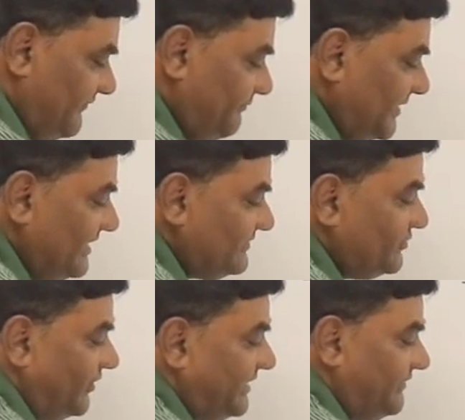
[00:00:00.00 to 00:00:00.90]
P is
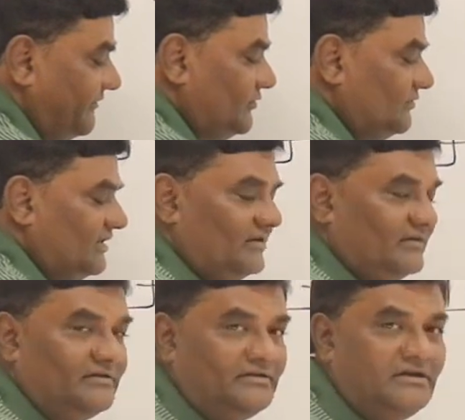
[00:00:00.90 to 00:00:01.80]
not equal to
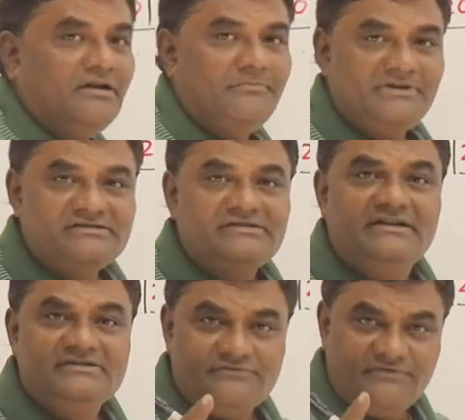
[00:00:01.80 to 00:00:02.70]
null, means
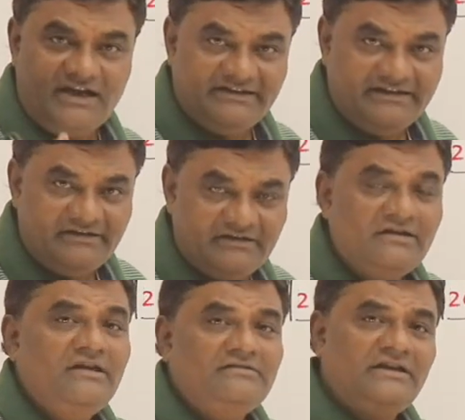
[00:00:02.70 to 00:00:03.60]
it is valid.
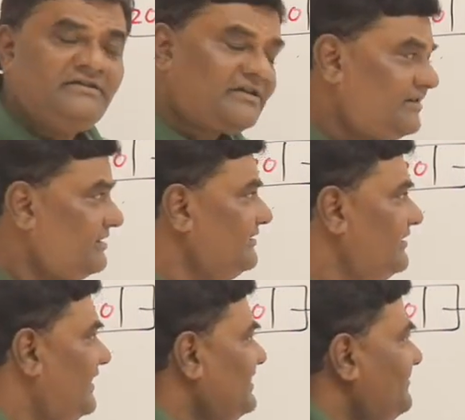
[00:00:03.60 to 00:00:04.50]
Then return
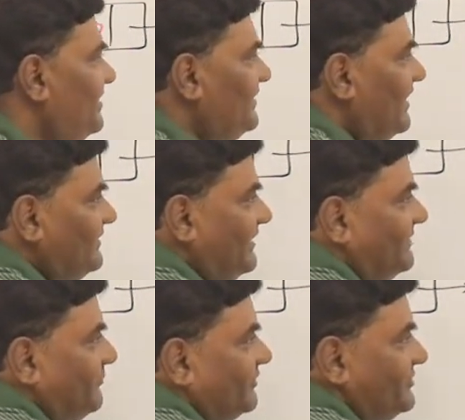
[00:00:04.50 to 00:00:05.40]
the element at
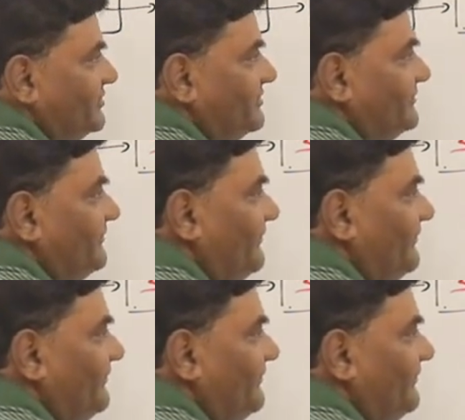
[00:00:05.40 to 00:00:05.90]
that position,